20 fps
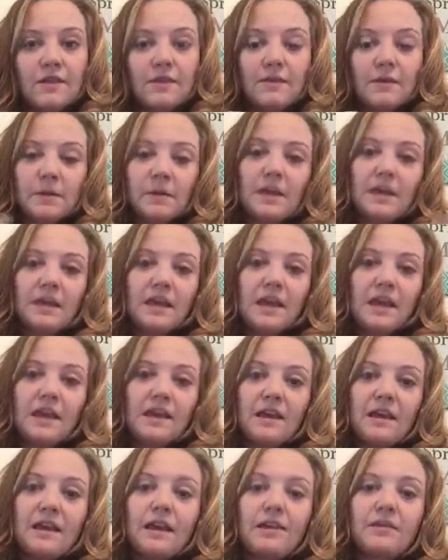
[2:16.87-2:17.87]
though they
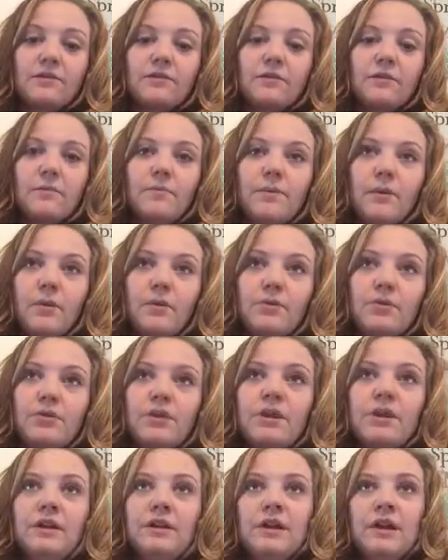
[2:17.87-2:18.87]
can't handle
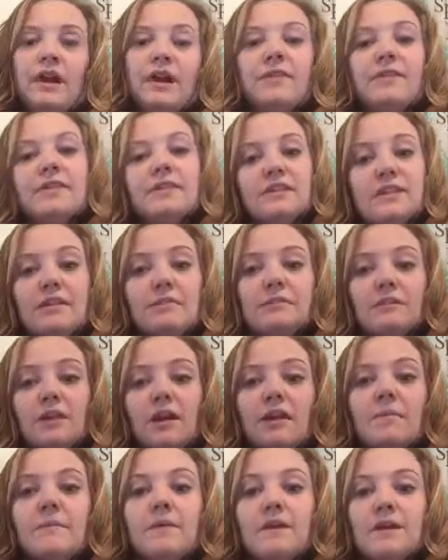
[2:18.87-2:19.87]
both at the same
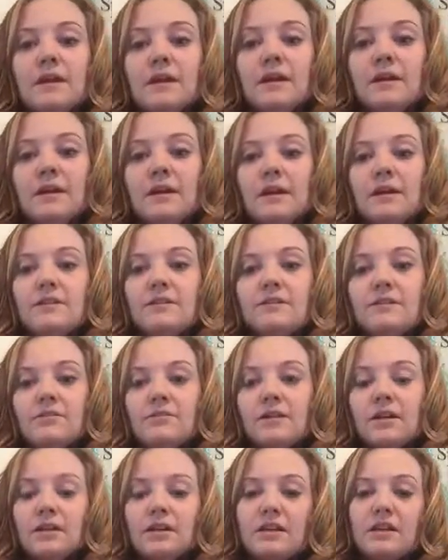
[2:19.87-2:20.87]
time. And so,
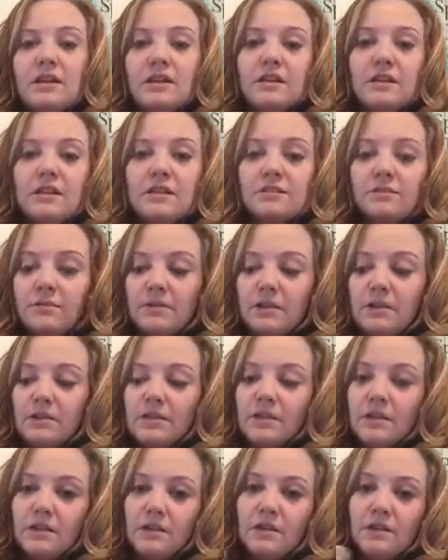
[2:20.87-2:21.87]
like, again, this one
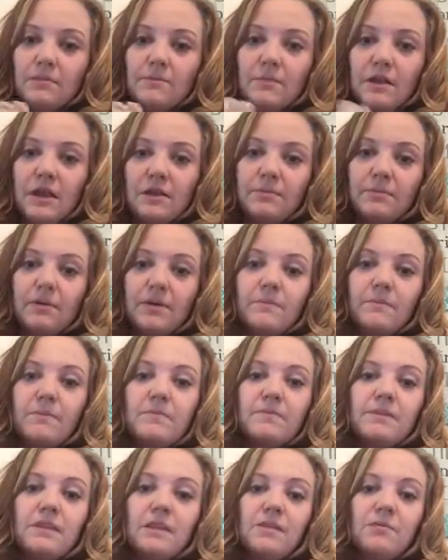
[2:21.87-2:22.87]
is math
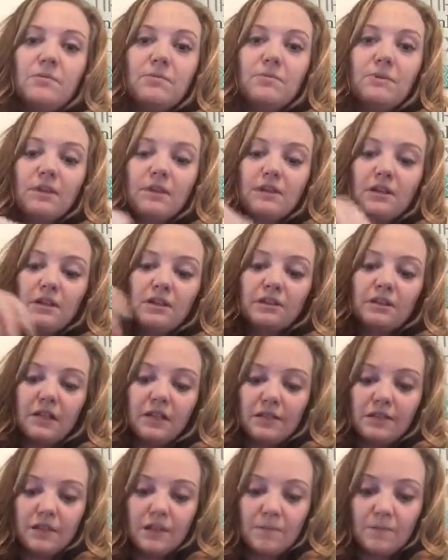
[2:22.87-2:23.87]
problems, and they would play the
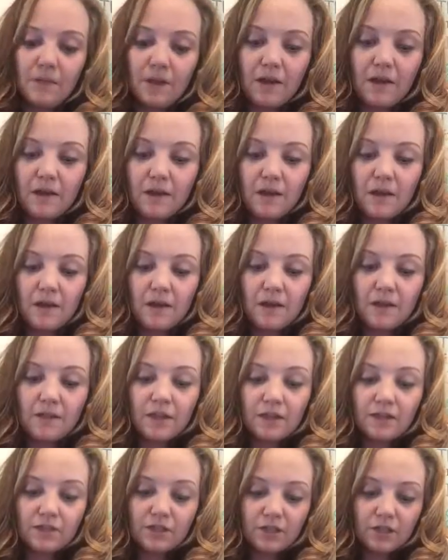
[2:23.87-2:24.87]
exact same way.
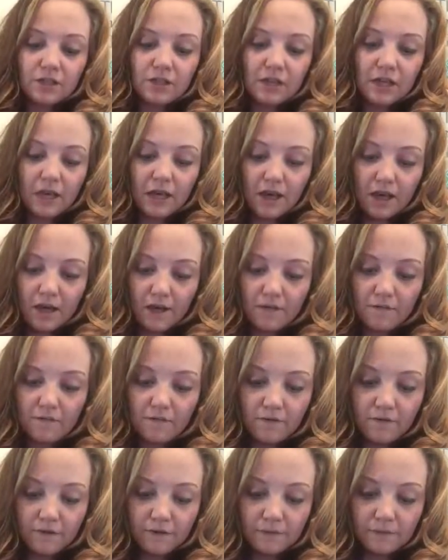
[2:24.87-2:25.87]
They just have
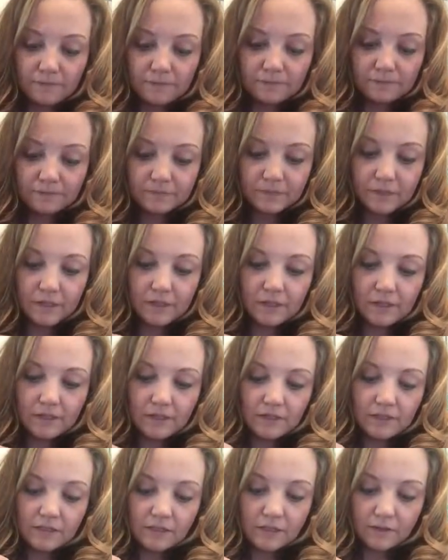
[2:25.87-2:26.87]

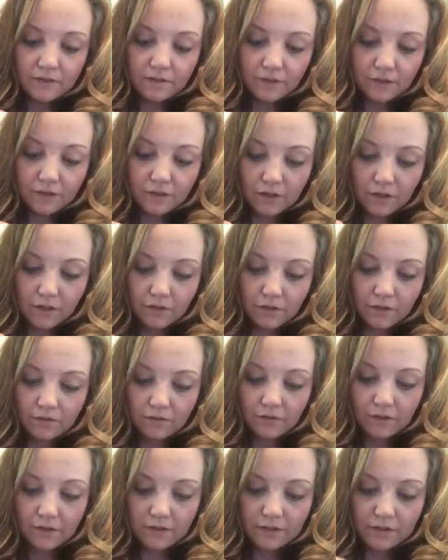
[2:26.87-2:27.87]
different
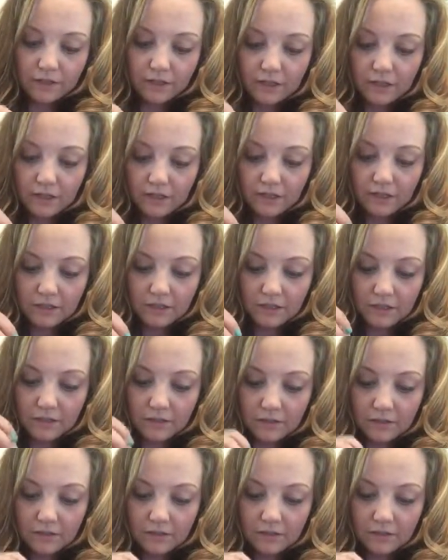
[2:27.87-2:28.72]
colored fiddlesticks.